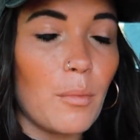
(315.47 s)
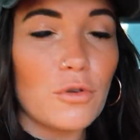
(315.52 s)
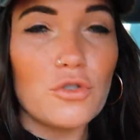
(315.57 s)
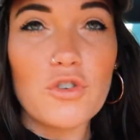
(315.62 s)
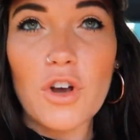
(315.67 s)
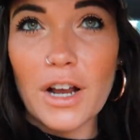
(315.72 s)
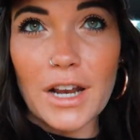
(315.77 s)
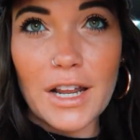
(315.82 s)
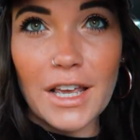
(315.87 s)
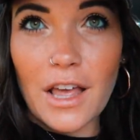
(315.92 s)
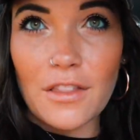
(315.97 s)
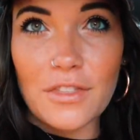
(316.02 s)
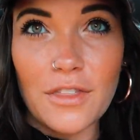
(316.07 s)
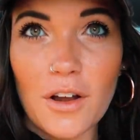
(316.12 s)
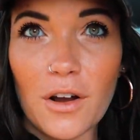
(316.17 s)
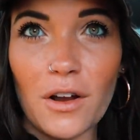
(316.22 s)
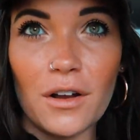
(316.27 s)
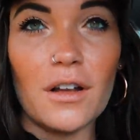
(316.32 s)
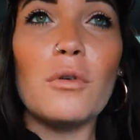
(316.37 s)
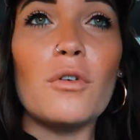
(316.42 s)
We're trying to get
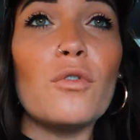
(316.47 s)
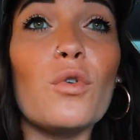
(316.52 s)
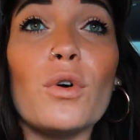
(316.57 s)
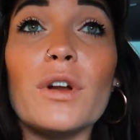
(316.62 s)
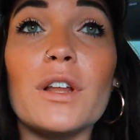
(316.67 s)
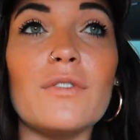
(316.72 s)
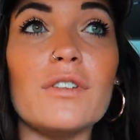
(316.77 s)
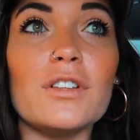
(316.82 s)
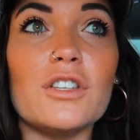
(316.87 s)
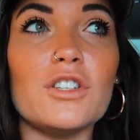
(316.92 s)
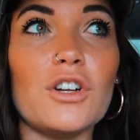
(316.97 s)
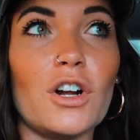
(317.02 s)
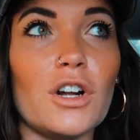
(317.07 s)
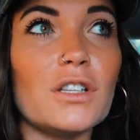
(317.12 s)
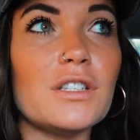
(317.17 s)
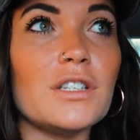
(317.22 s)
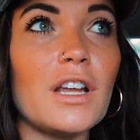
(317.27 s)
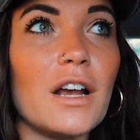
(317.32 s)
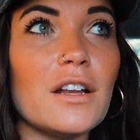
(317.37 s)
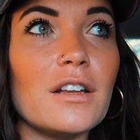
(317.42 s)
there before it even
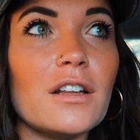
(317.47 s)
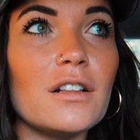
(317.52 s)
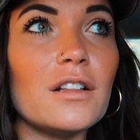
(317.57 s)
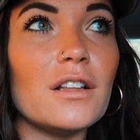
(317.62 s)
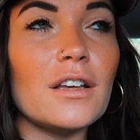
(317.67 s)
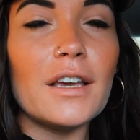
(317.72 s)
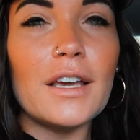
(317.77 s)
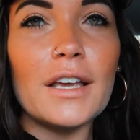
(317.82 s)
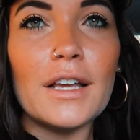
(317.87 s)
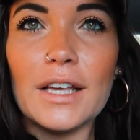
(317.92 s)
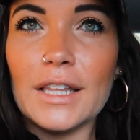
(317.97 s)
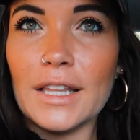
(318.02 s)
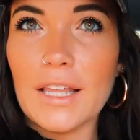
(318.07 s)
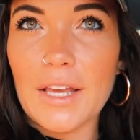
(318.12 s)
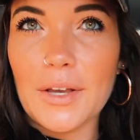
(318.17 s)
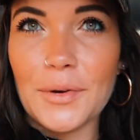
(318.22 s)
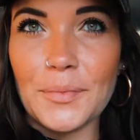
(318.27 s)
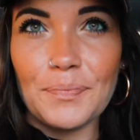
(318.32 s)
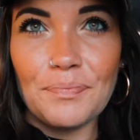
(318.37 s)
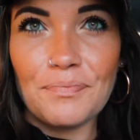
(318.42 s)
starts technically and
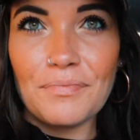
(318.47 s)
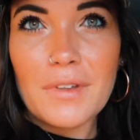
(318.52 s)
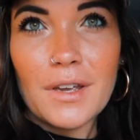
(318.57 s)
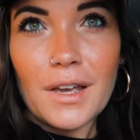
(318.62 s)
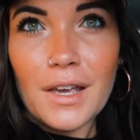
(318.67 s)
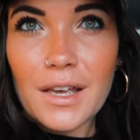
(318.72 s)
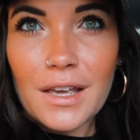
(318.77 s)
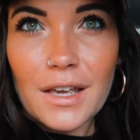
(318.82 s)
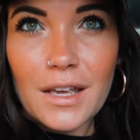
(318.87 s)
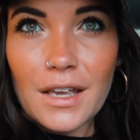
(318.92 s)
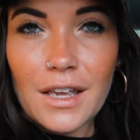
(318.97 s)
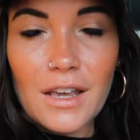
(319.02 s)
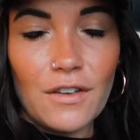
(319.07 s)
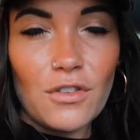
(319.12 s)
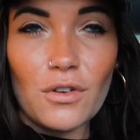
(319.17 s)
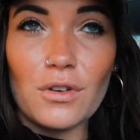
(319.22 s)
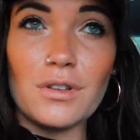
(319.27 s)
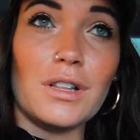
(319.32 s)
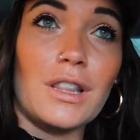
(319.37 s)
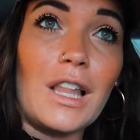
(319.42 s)
like
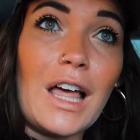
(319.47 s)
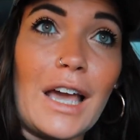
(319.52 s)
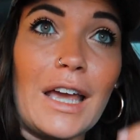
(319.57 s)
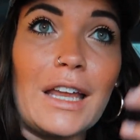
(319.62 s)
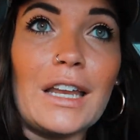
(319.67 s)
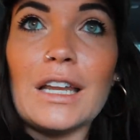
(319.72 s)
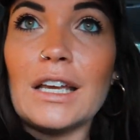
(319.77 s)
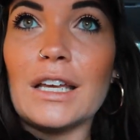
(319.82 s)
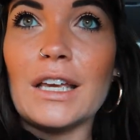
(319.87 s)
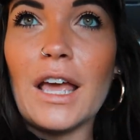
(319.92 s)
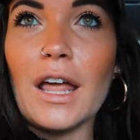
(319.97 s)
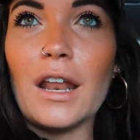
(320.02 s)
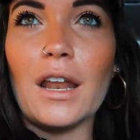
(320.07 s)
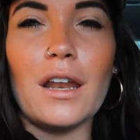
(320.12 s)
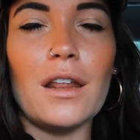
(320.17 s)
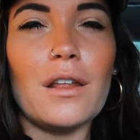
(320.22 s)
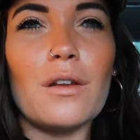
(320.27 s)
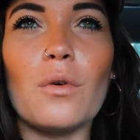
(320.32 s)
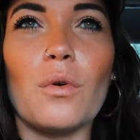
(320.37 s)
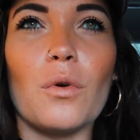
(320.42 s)
there's a line, get
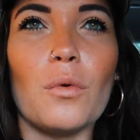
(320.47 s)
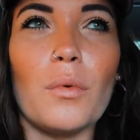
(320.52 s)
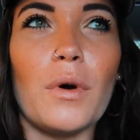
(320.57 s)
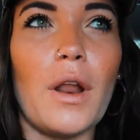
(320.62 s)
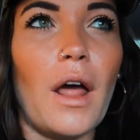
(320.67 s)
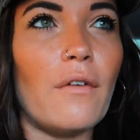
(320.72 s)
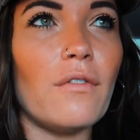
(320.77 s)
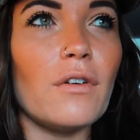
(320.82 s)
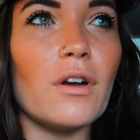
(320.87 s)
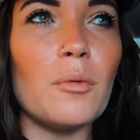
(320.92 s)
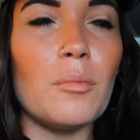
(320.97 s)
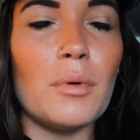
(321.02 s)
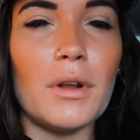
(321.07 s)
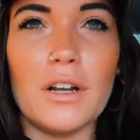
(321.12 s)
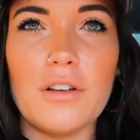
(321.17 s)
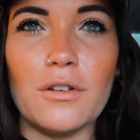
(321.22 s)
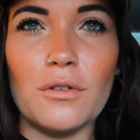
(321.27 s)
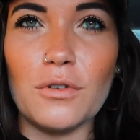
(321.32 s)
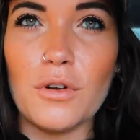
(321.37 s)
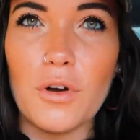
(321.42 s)
in it or whatever, but I
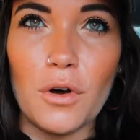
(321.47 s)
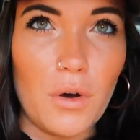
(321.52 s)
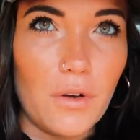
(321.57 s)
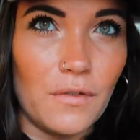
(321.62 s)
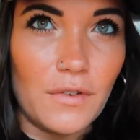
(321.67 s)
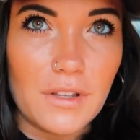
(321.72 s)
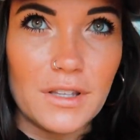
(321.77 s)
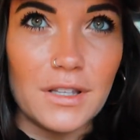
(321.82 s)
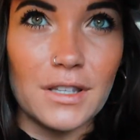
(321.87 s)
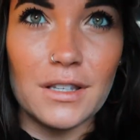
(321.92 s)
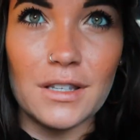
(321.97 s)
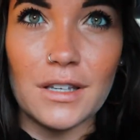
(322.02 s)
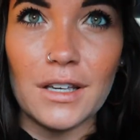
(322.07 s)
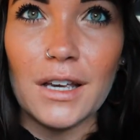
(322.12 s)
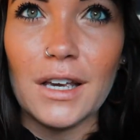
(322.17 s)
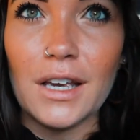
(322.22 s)
don't know if it's